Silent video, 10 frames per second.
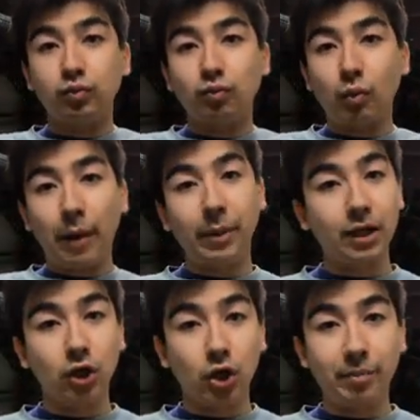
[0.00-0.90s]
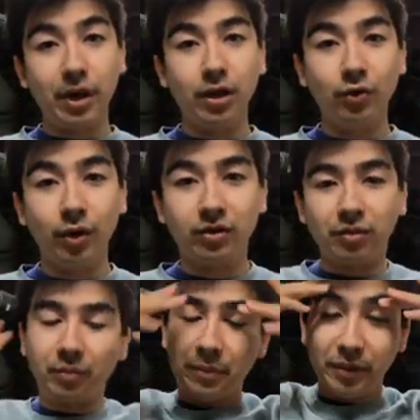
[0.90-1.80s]
Maybe I look a bit Inuit. It
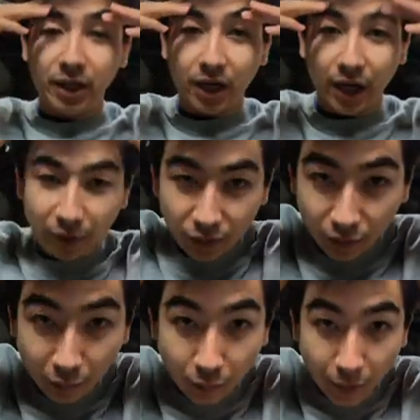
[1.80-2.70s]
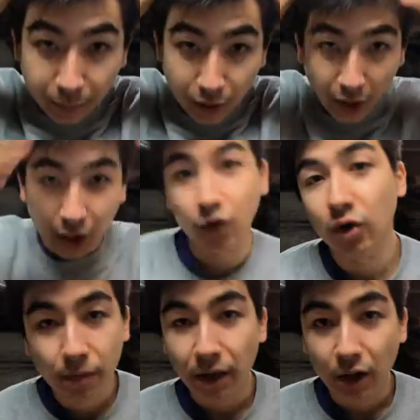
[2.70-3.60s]
might be the eyebrows, might be the hair.
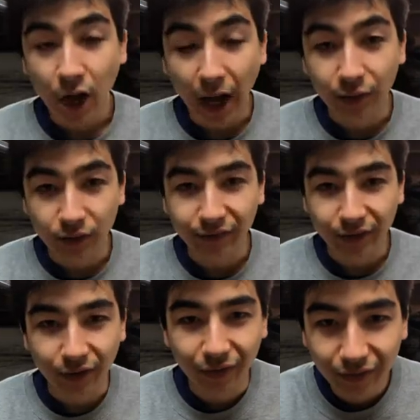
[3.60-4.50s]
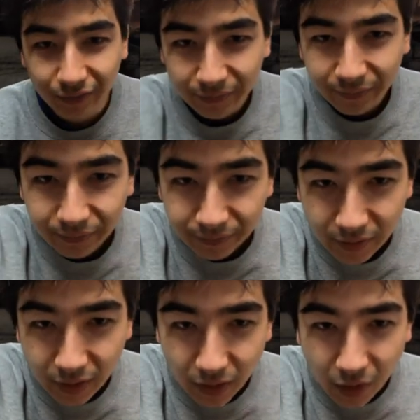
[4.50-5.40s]
I don't even know.
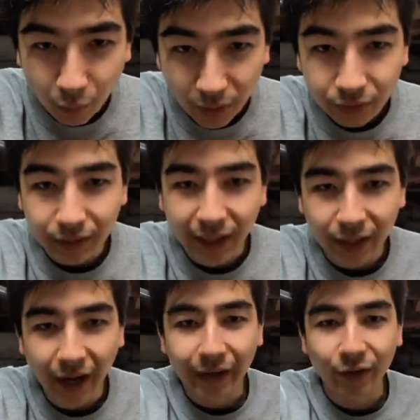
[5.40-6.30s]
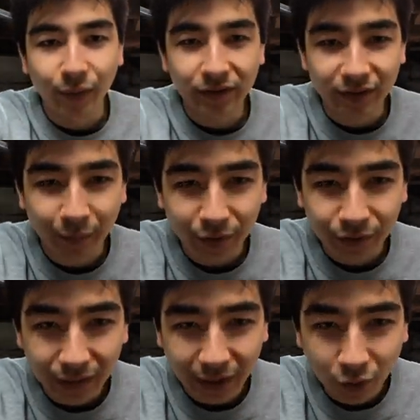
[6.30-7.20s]
Wonderland, hi, yo, what's up,
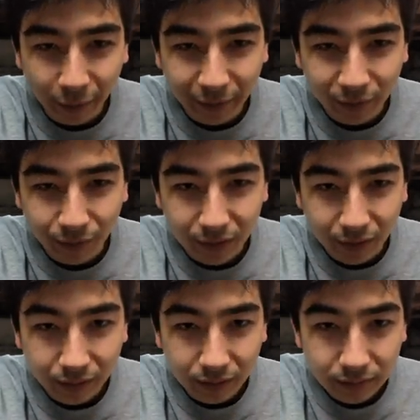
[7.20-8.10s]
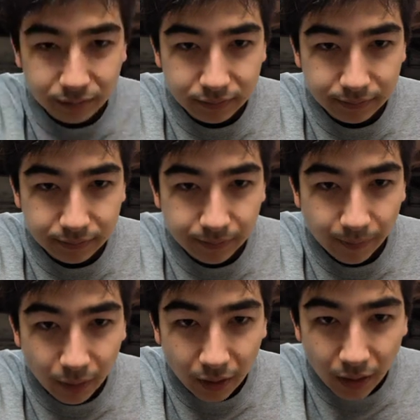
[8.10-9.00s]
Wonderland? Hope you're doing good.
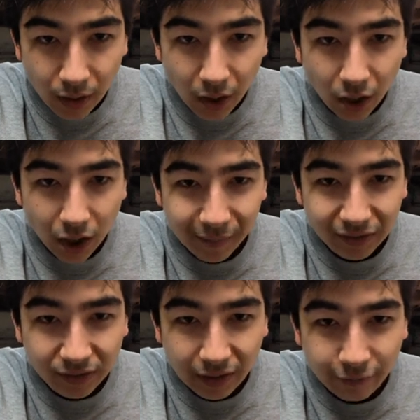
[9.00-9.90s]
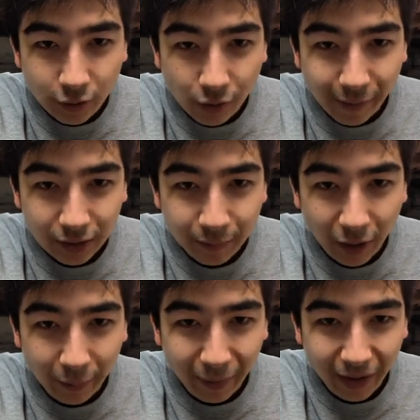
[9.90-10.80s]
Harman Singh, if you go back to
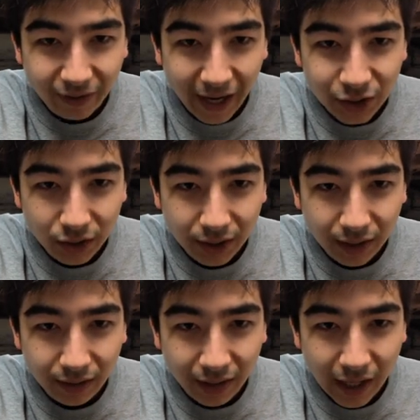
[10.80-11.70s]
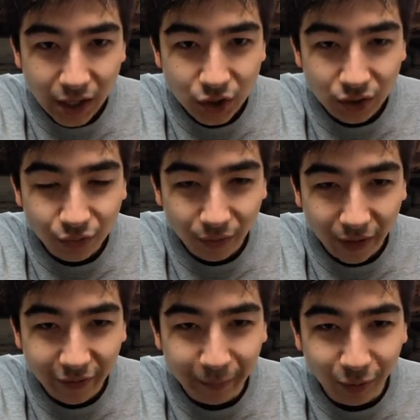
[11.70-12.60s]
Popeyes, actually get the Cajun
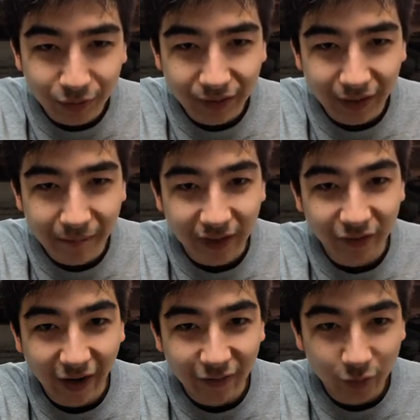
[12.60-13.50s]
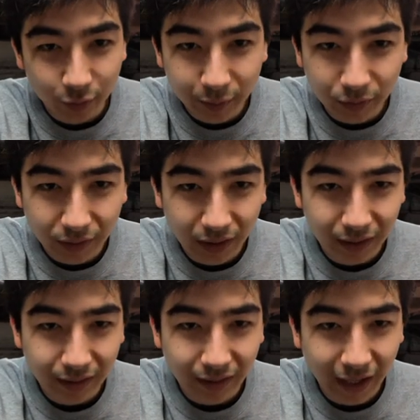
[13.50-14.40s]
gravy poutine, best fat food poutine
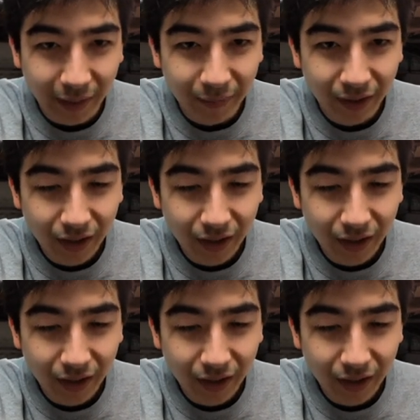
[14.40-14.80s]
in the game.